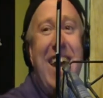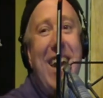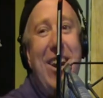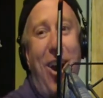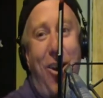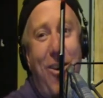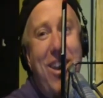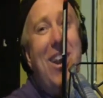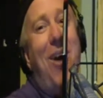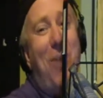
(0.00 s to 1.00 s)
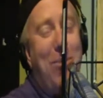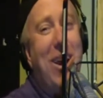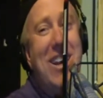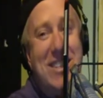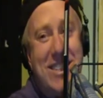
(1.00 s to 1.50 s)
Keno. You right. know, I'm
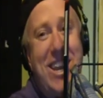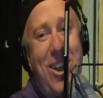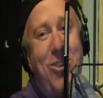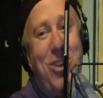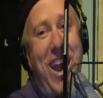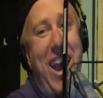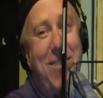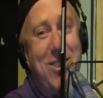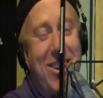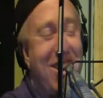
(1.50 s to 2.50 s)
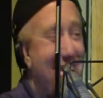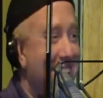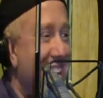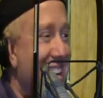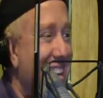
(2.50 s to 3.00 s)
talking skill games. That's you
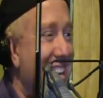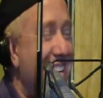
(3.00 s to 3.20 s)
know? Yeah,